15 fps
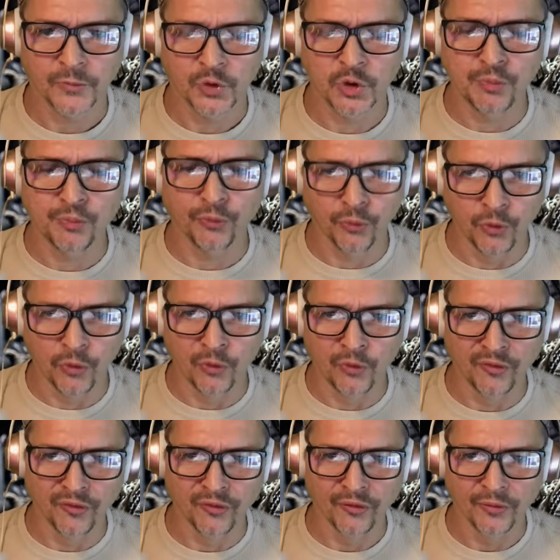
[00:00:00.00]
to
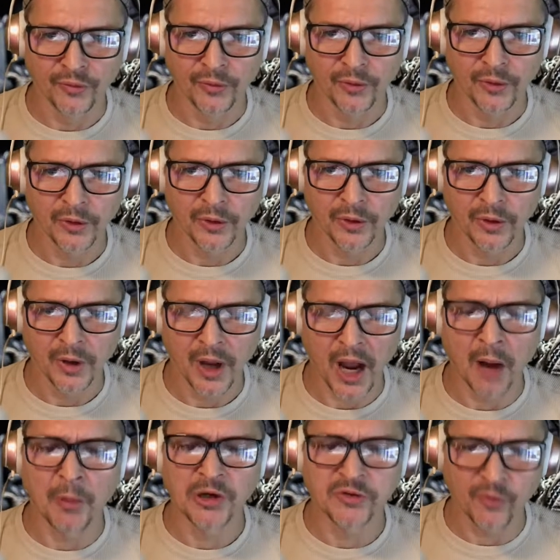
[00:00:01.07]
prove
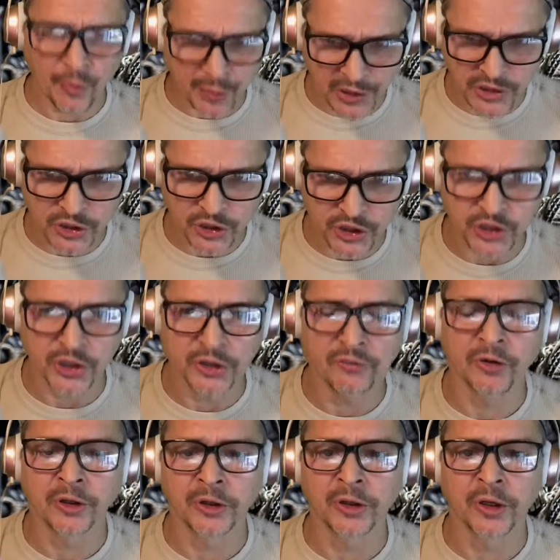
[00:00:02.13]
how much of a piece of shit he
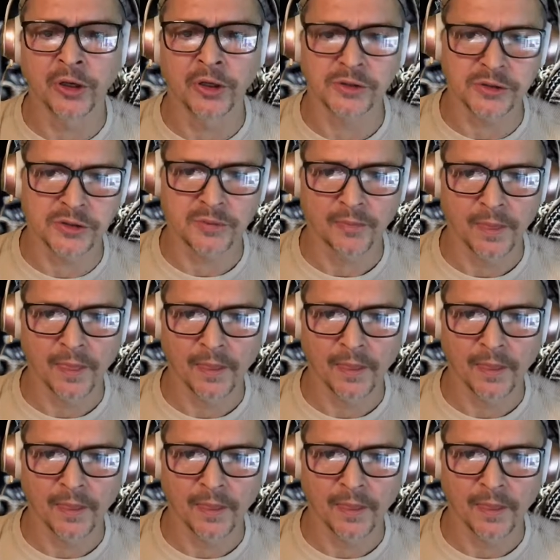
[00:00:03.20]
really is.